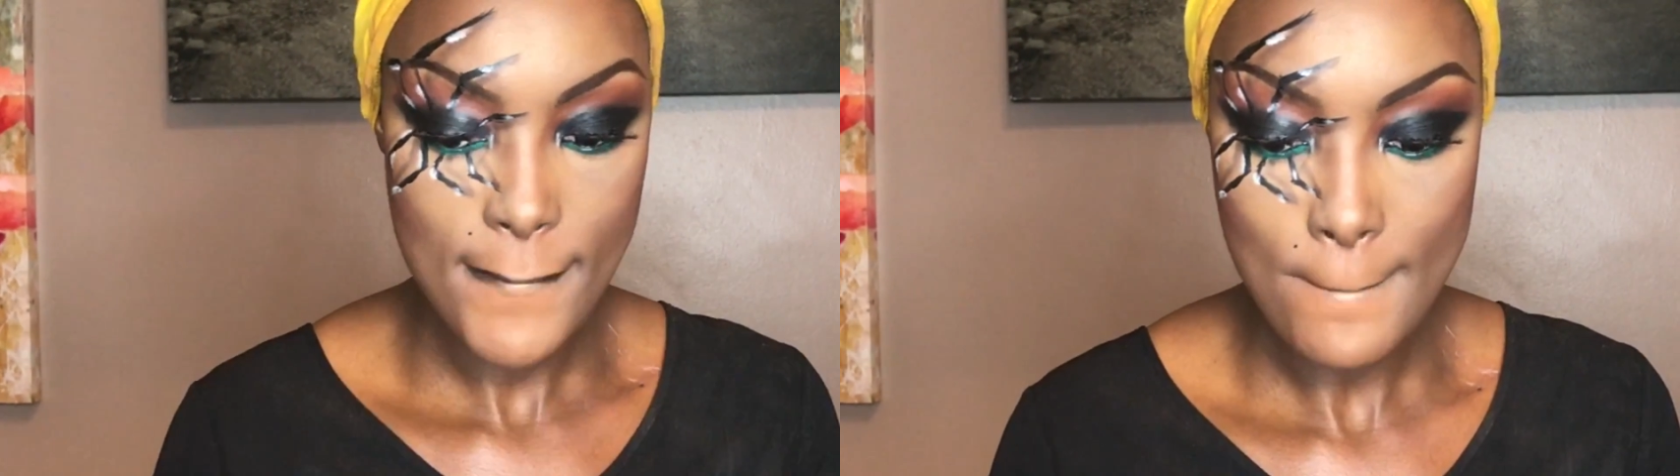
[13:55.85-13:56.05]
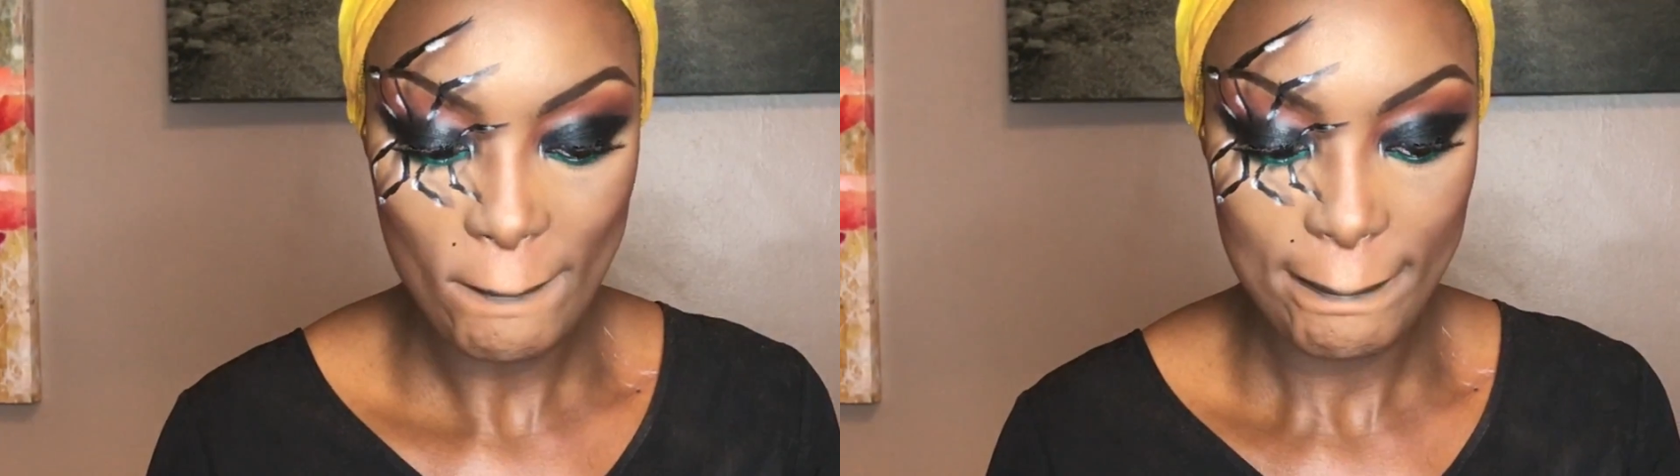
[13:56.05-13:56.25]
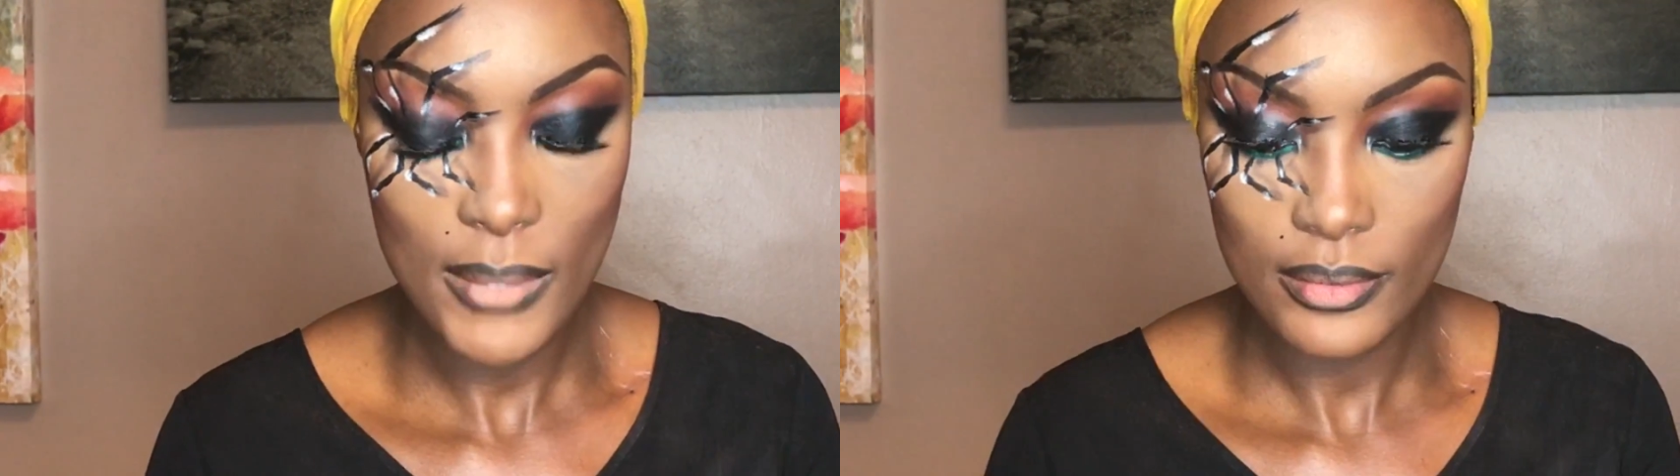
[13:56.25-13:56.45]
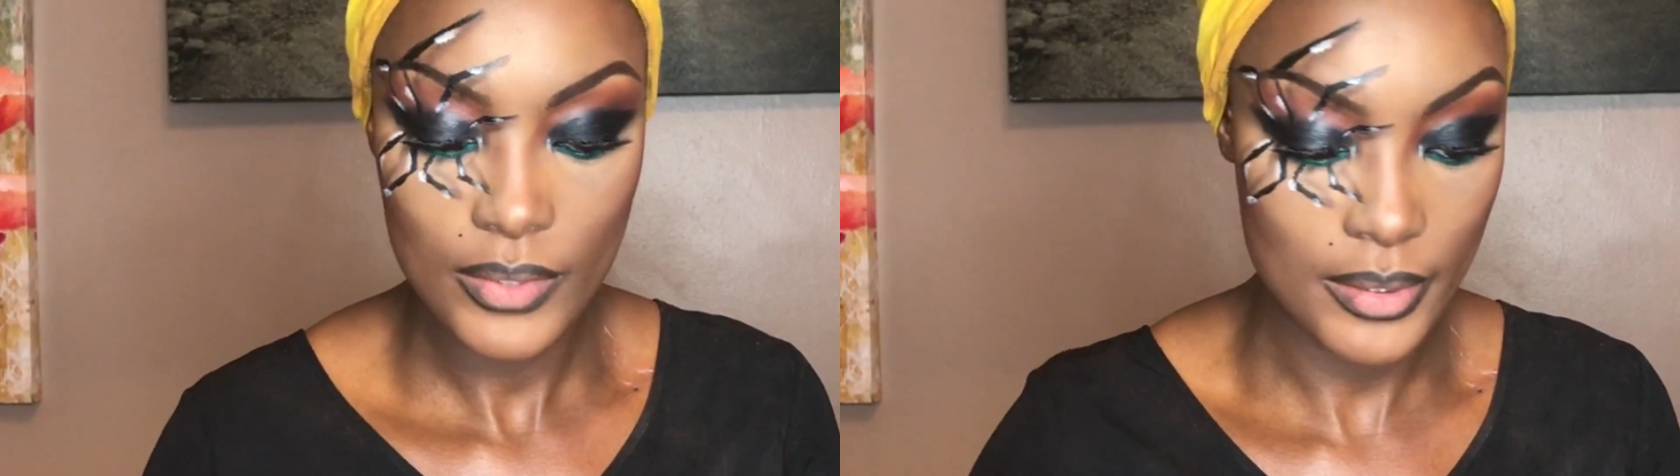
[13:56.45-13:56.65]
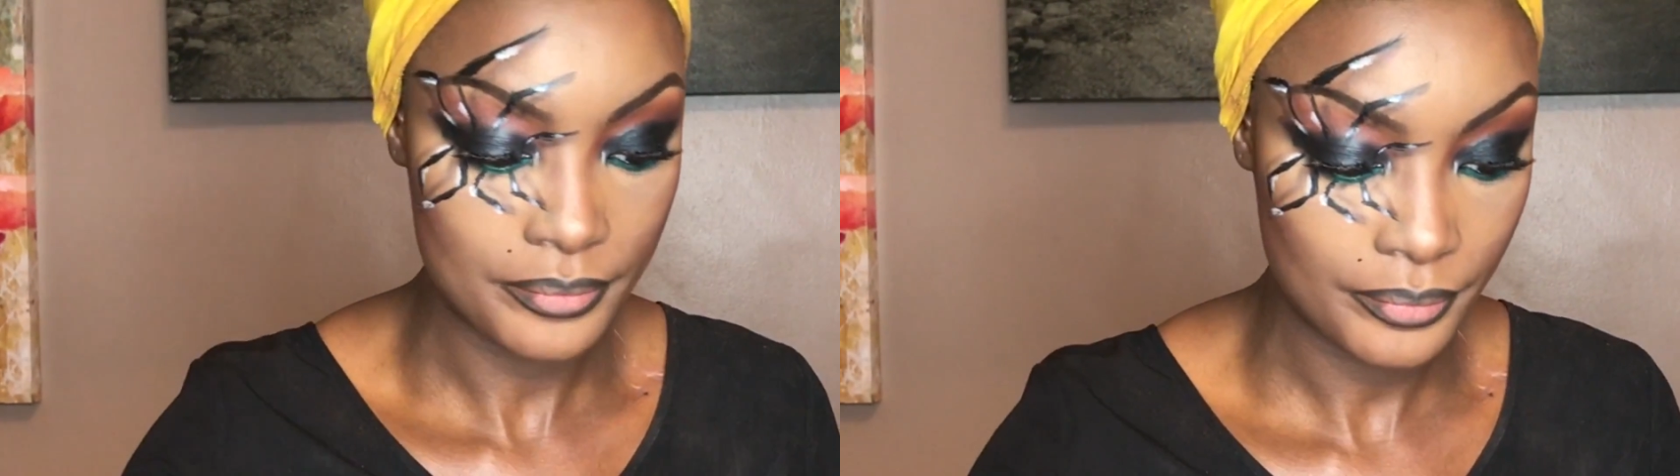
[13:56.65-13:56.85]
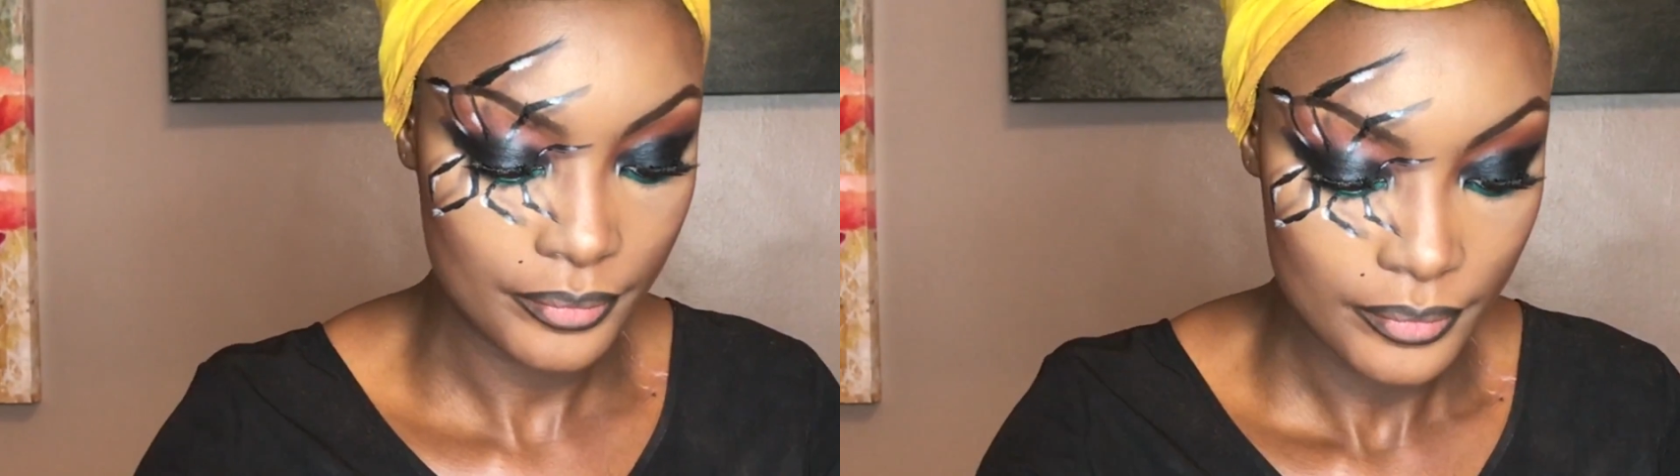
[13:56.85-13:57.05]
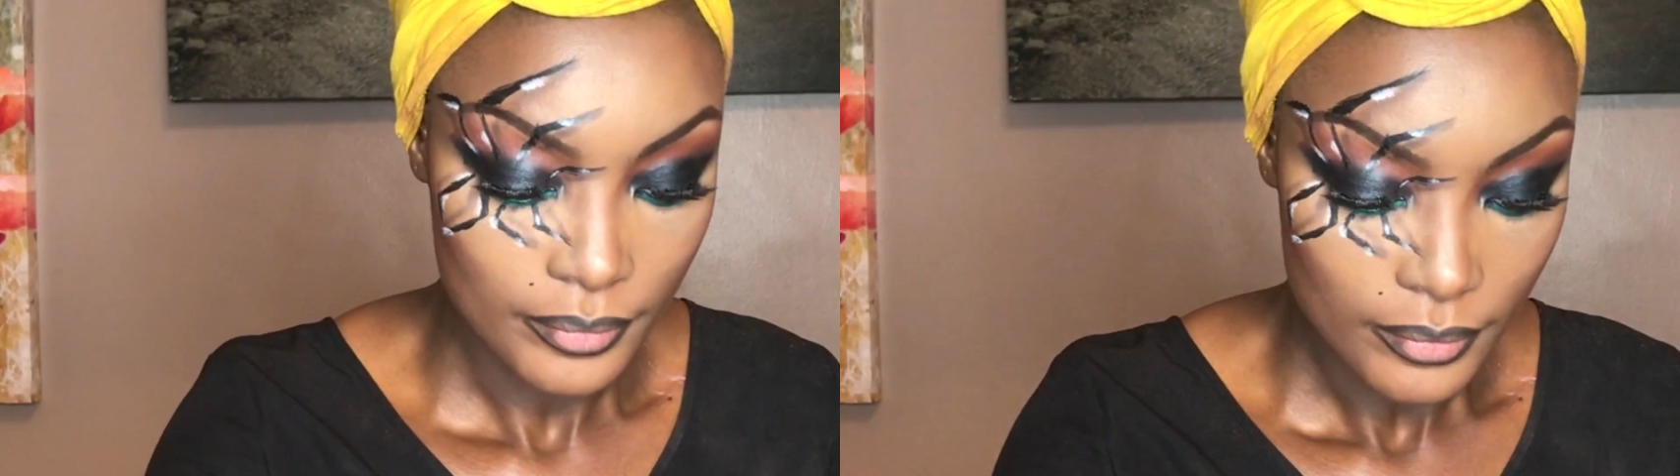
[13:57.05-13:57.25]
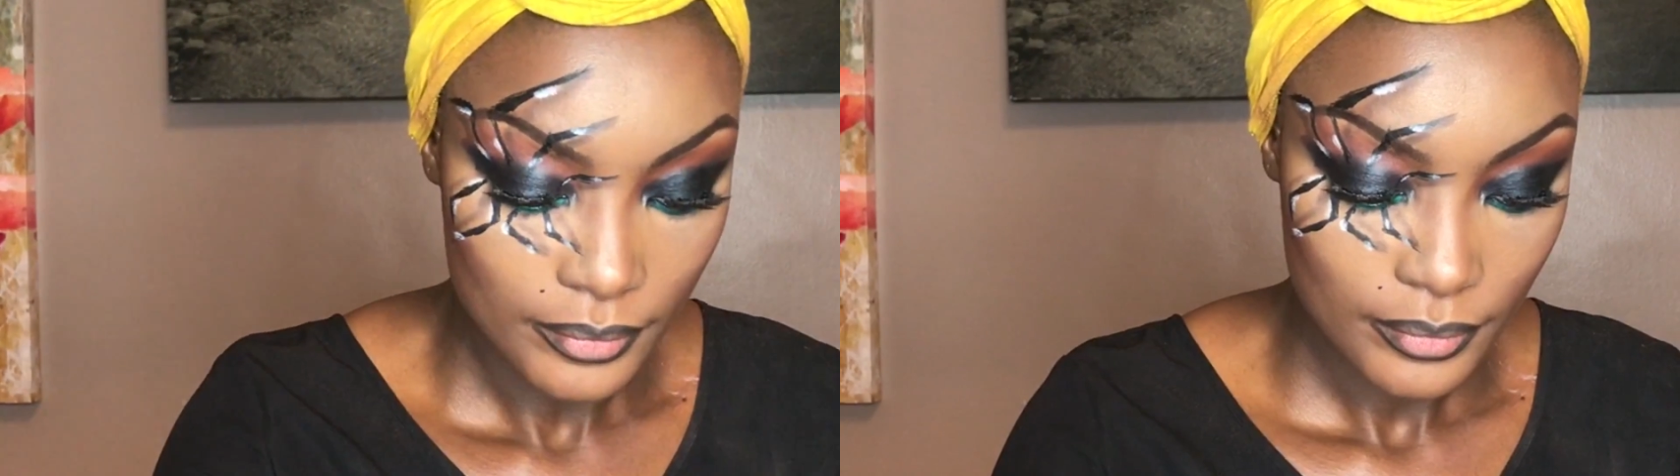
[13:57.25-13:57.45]
I don't have a brown lip
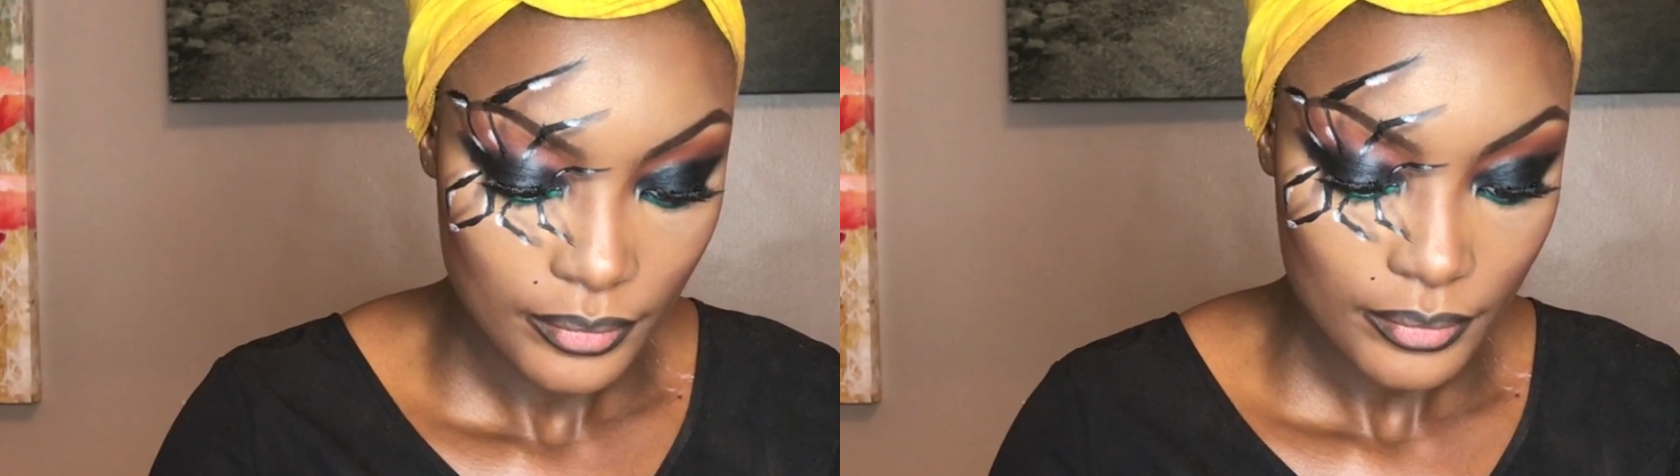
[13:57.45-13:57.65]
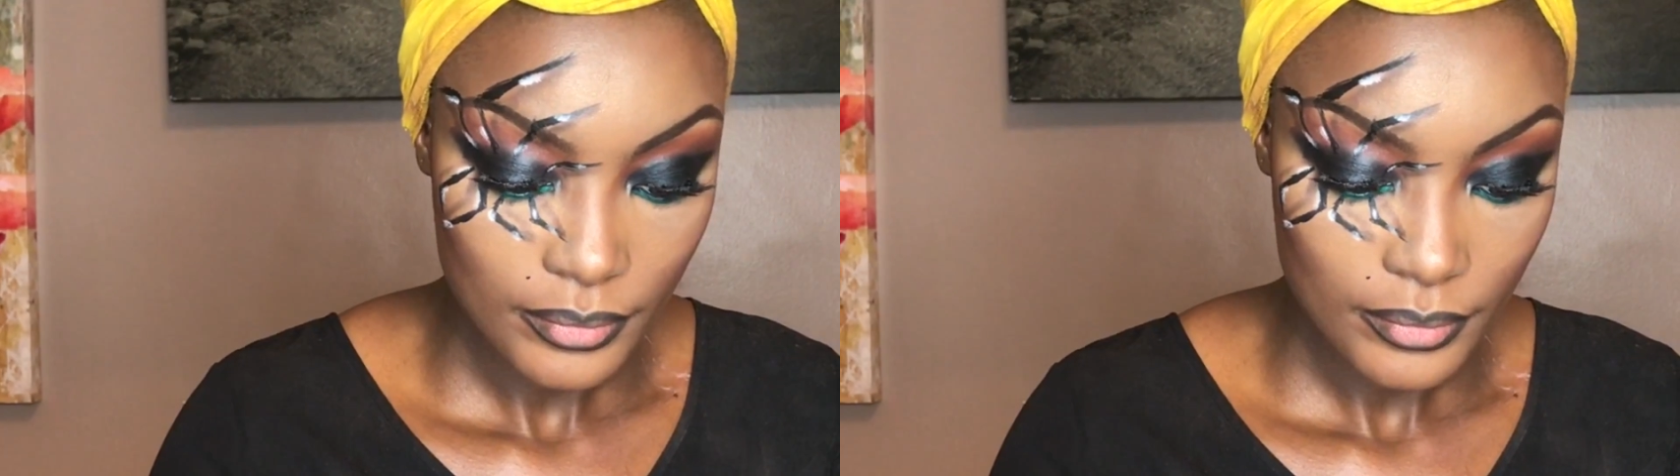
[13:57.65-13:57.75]
liner